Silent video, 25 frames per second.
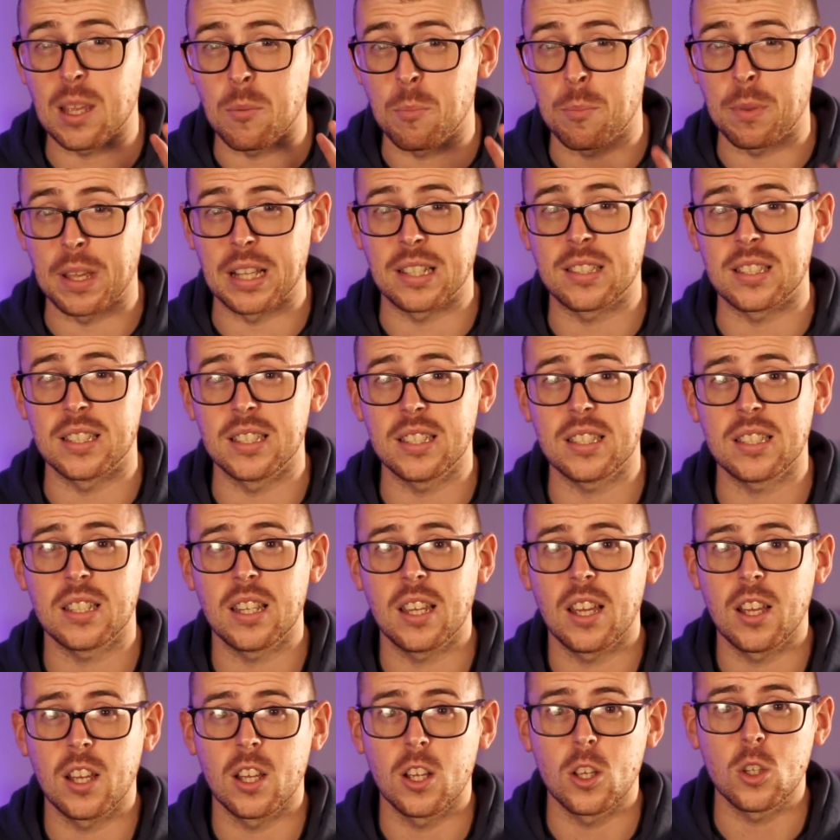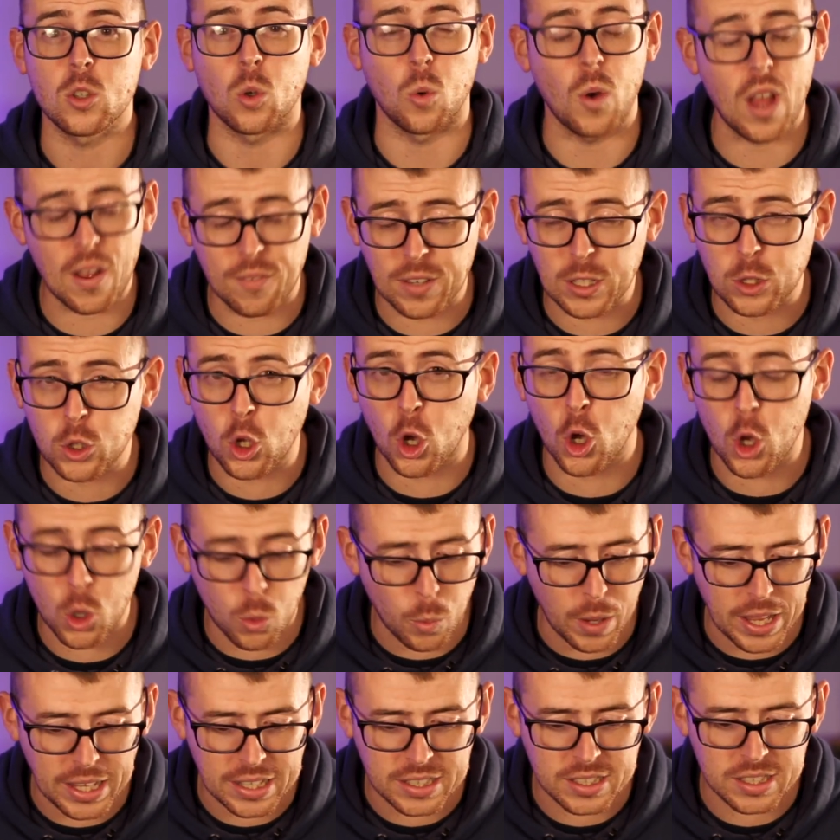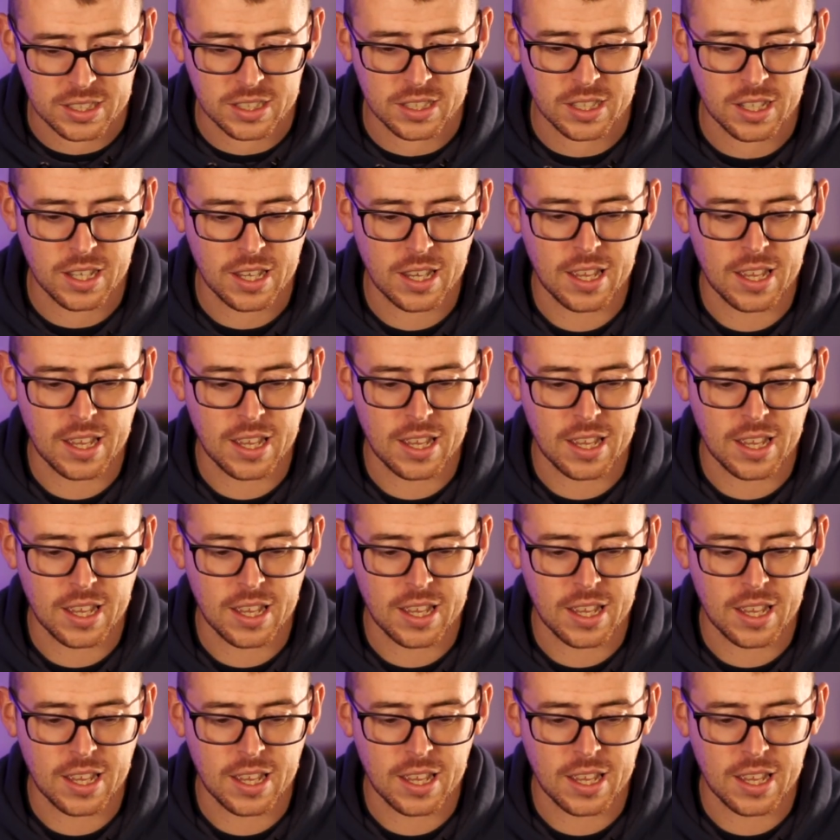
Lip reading: basis. So every 2 weeks,